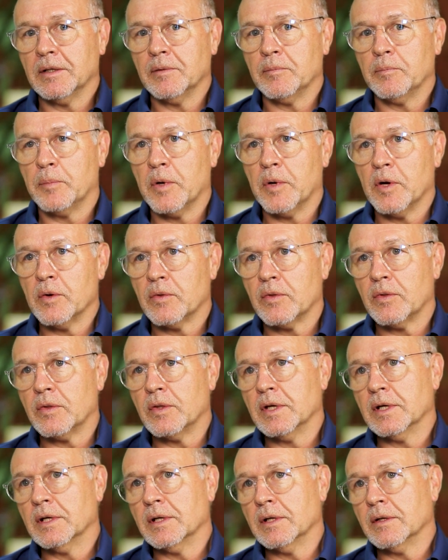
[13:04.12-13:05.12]
both
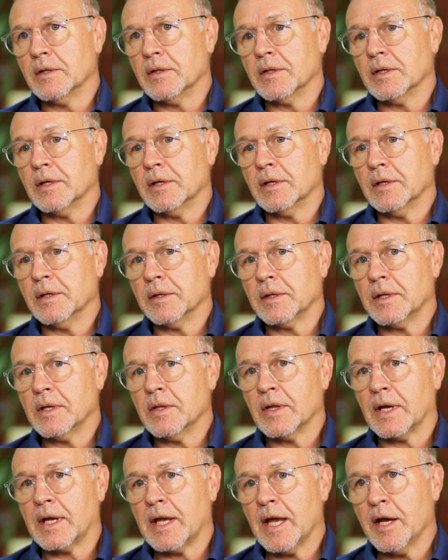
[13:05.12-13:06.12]

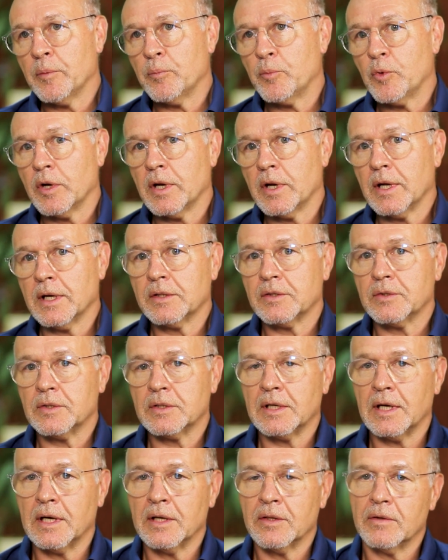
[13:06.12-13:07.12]
the canned product
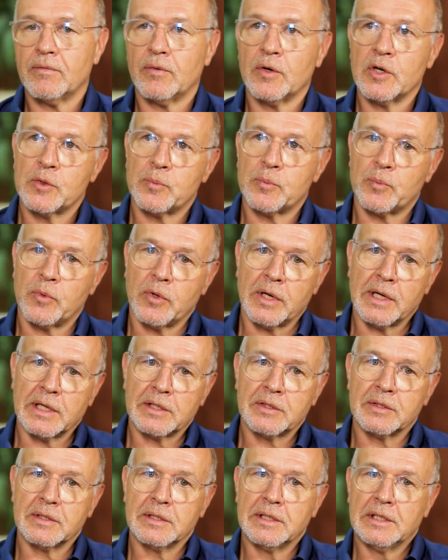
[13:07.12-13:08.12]
and the fresh
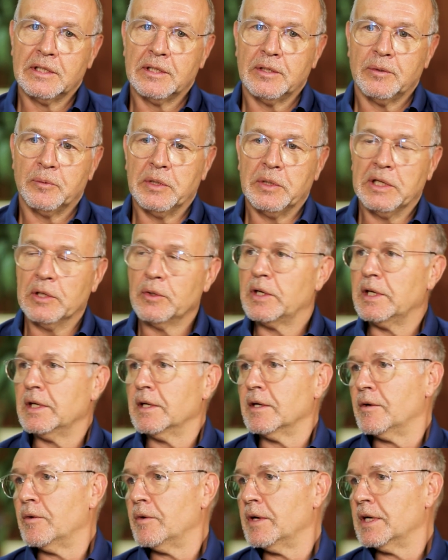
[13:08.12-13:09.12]
product, we're looking
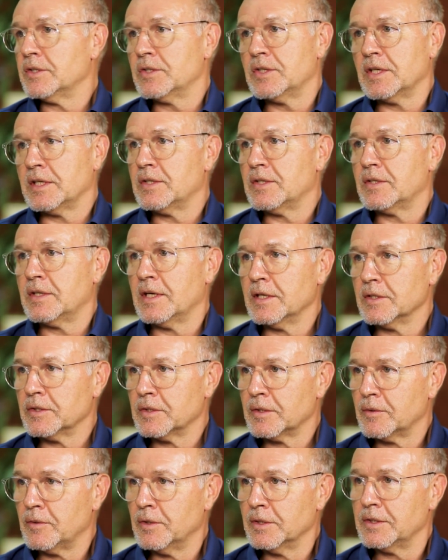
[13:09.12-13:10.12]
at around
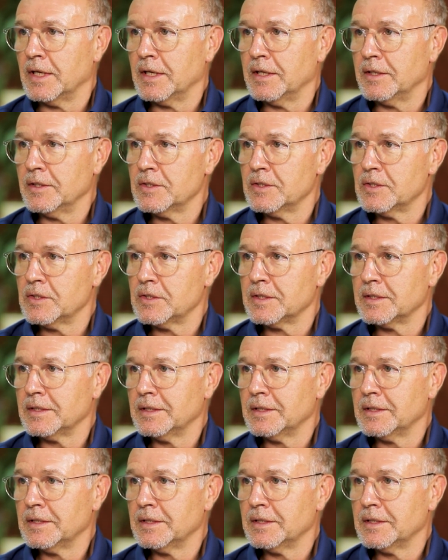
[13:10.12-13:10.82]
6,000 containers.